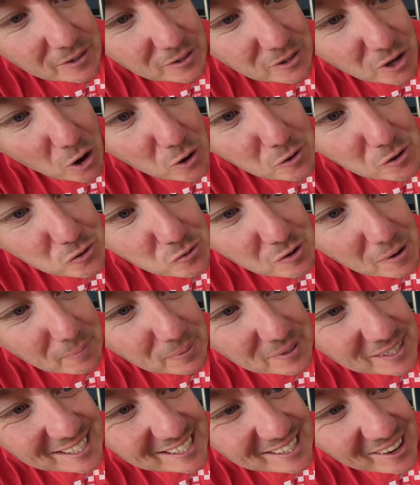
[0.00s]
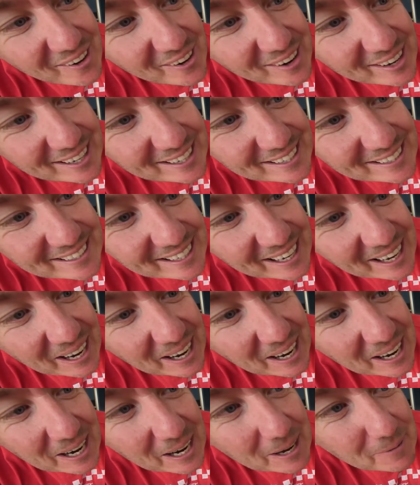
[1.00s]
No drip design.
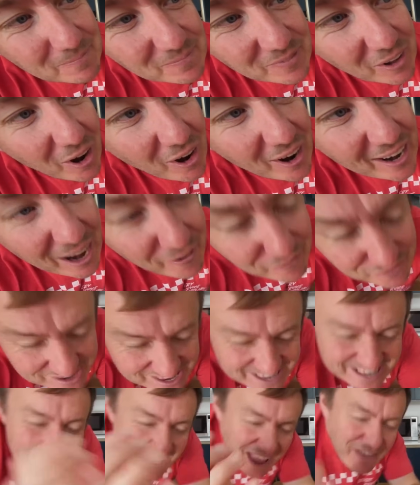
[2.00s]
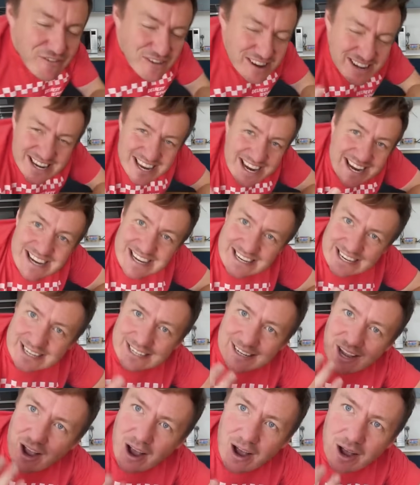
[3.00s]
I have never
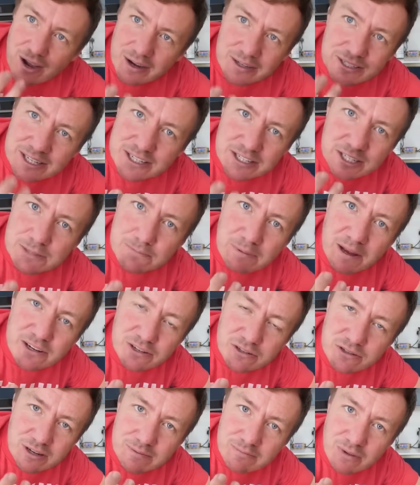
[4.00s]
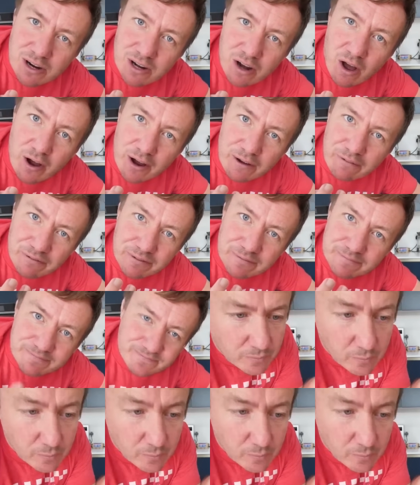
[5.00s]
needed a honey dispenser in my life.